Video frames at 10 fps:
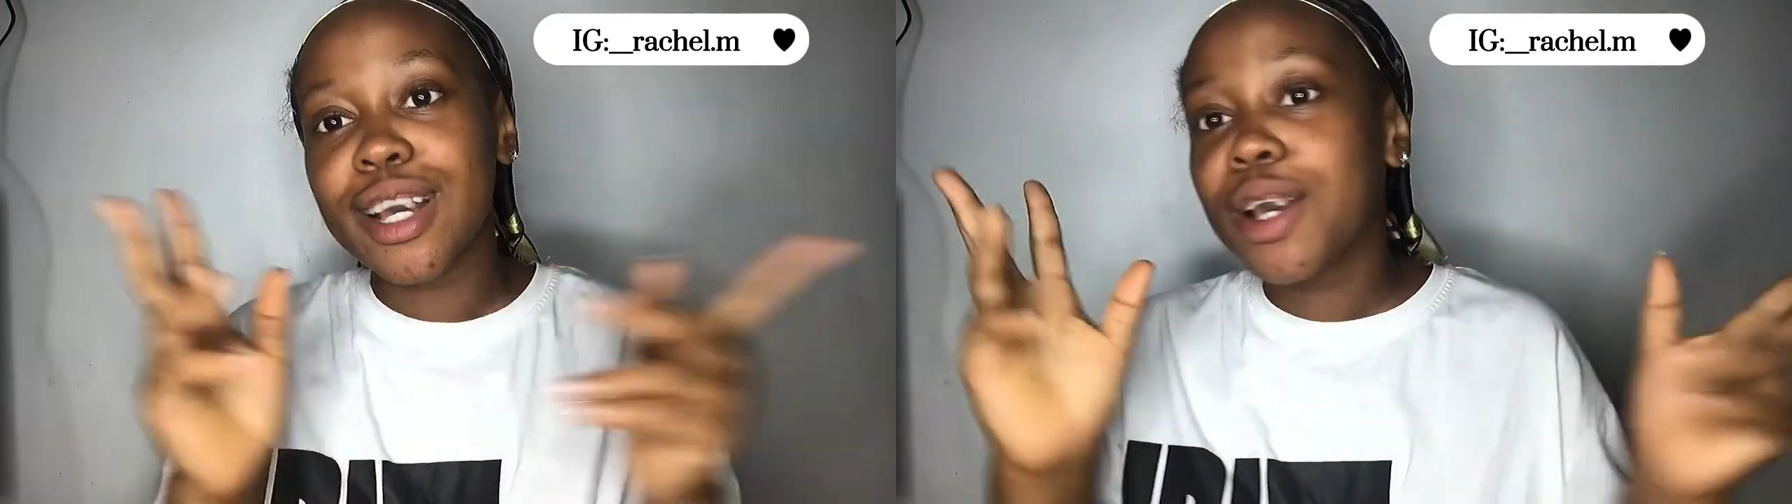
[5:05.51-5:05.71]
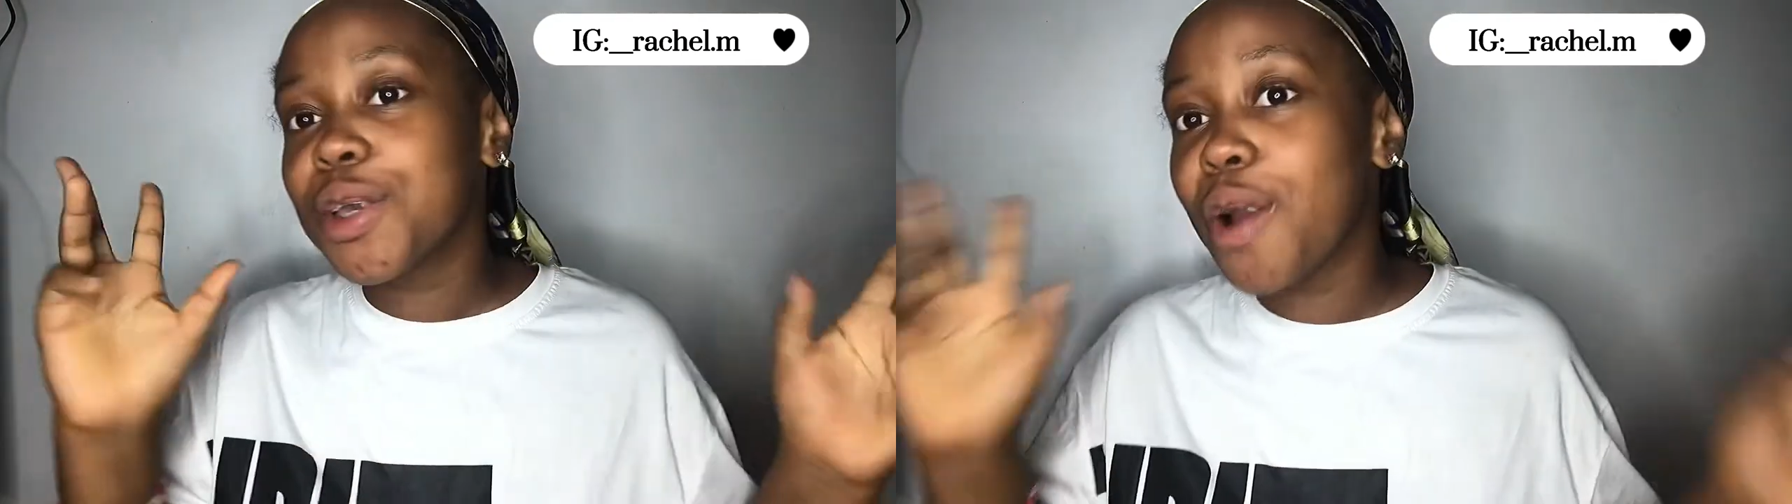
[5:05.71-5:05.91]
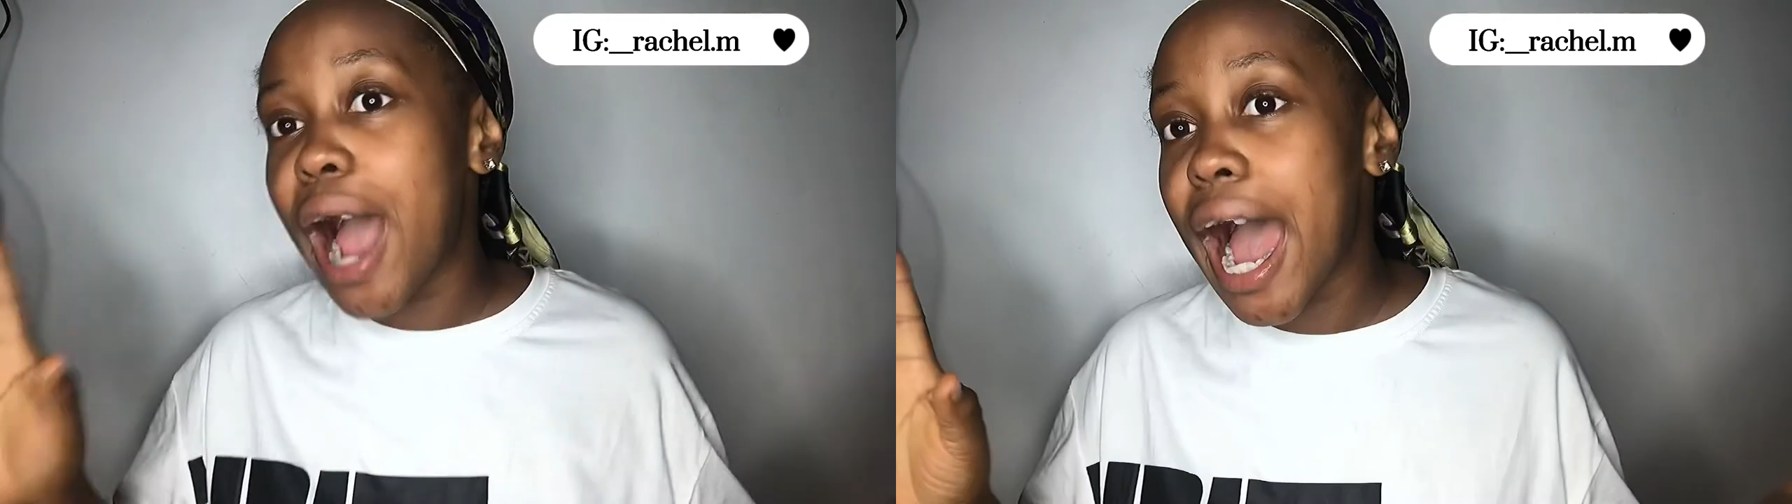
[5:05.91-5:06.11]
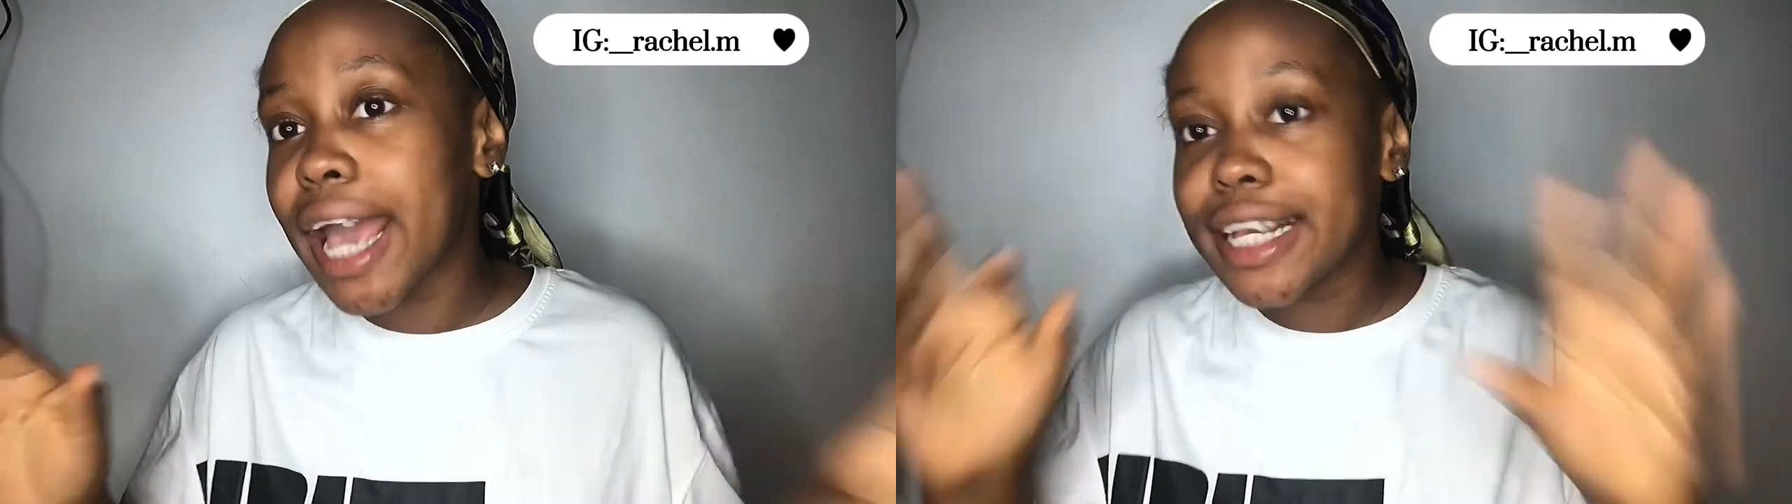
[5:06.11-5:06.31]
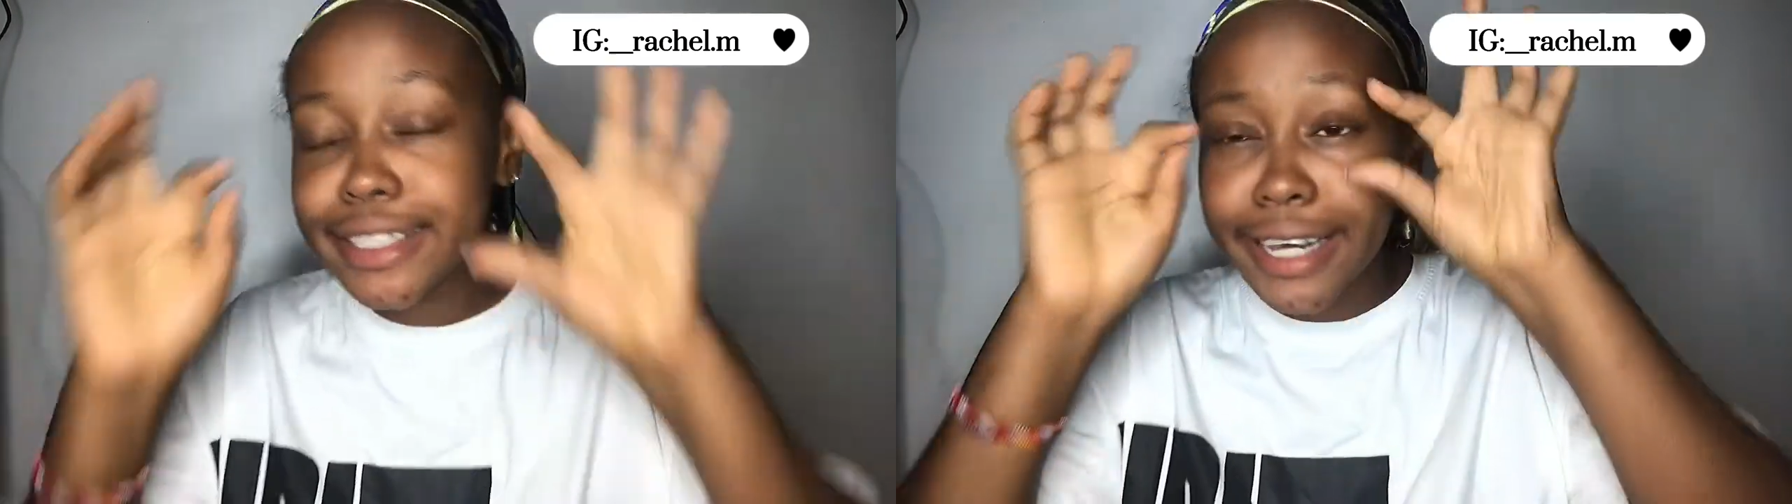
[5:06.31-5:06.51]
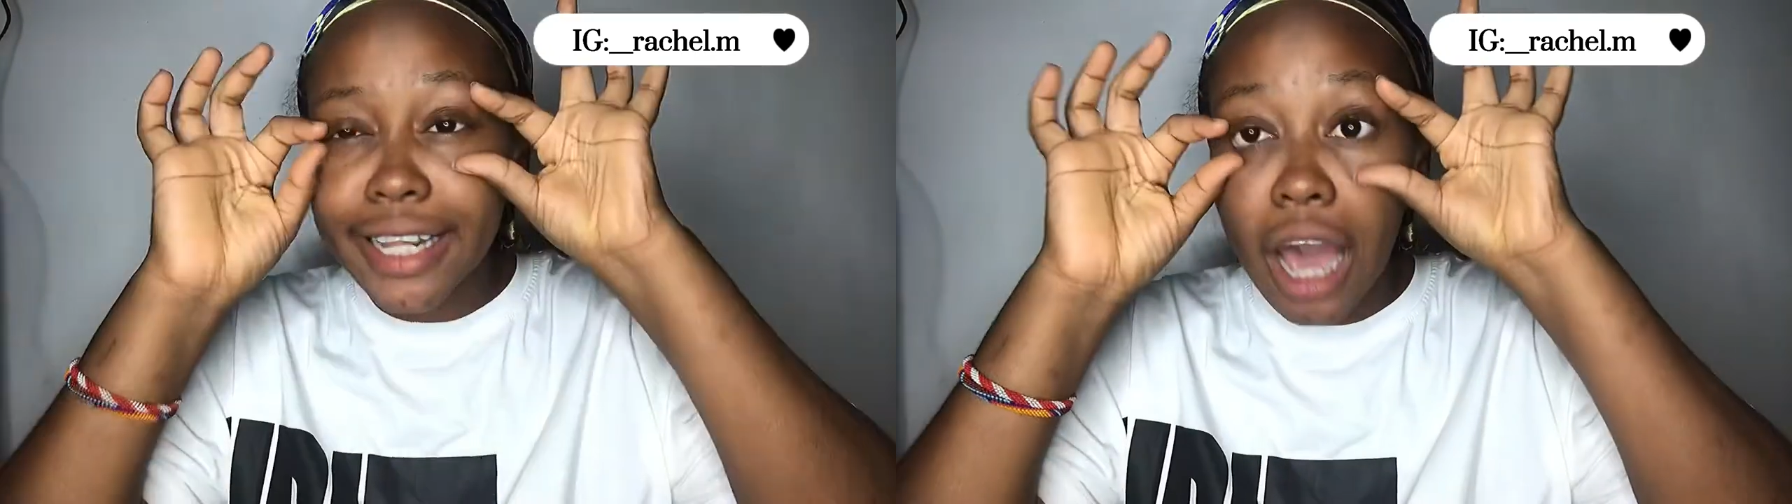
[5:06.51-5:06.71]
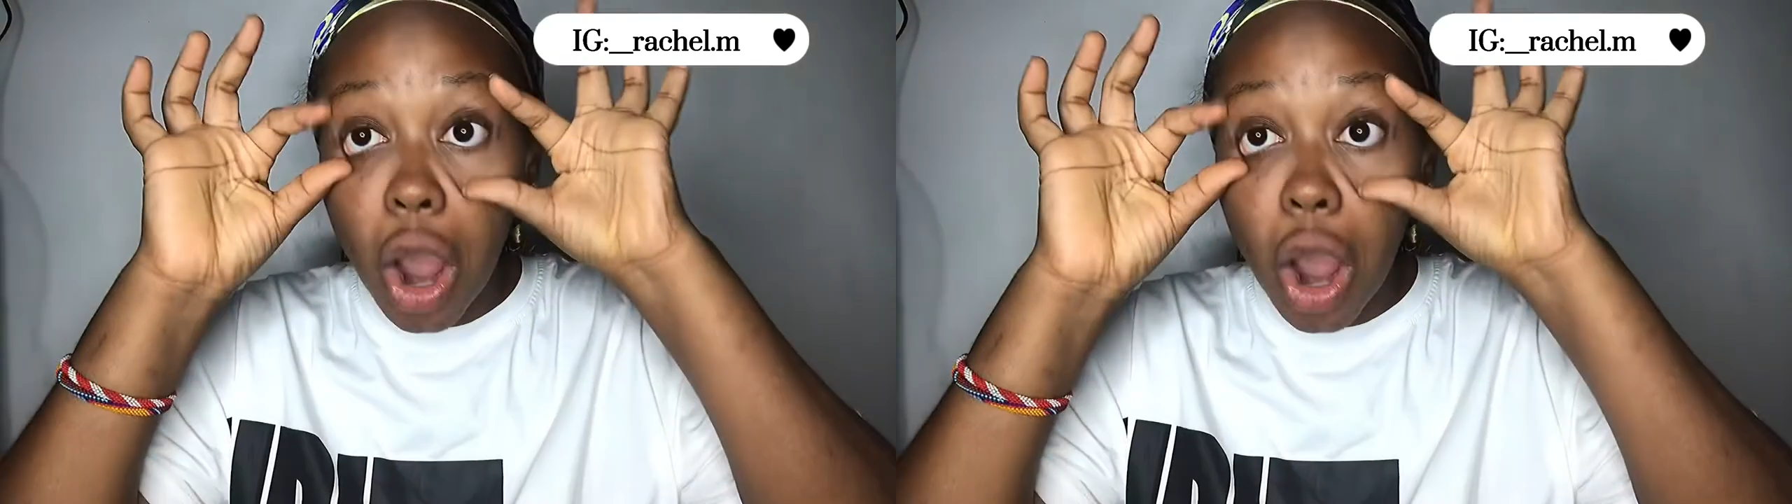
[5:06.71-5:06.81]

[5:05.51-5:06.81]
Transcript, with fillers: your eye is gonna